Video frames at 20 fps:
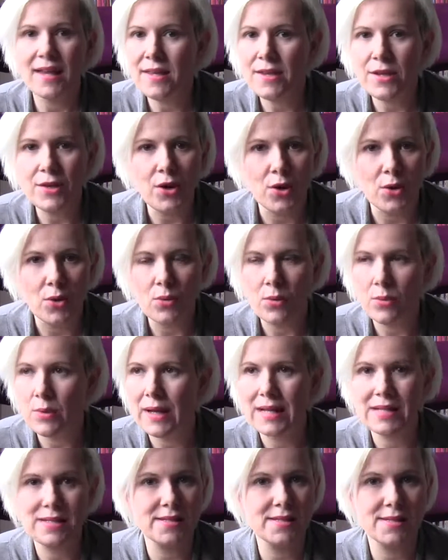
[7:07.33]
You
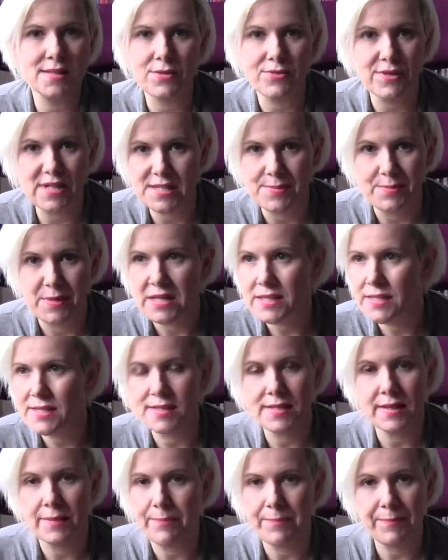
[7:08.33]
know, it's
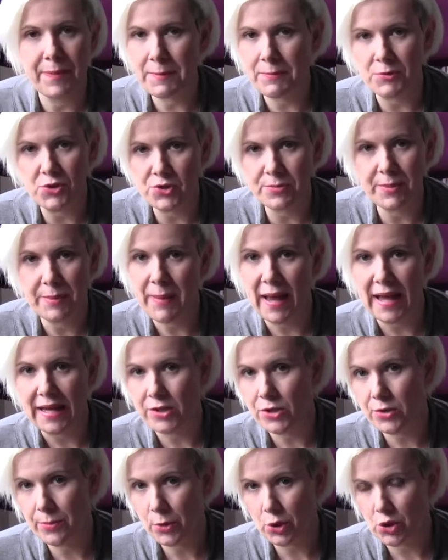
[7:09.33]
Christmas. People should be
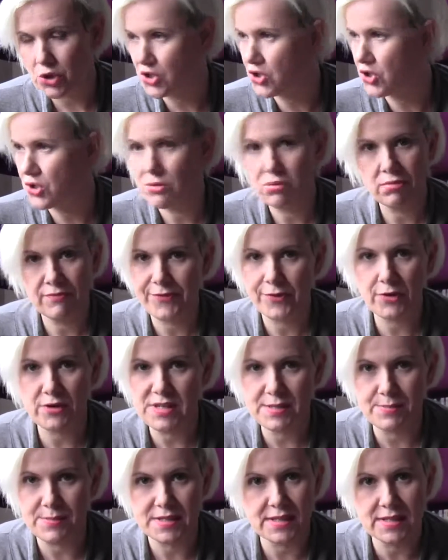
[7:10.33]
buying you books for
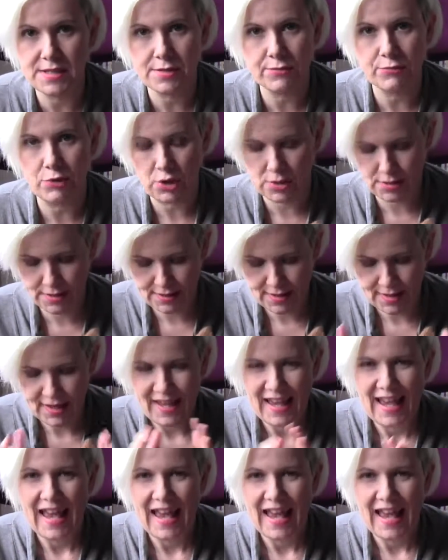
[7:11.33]
Christmas. It's the rules.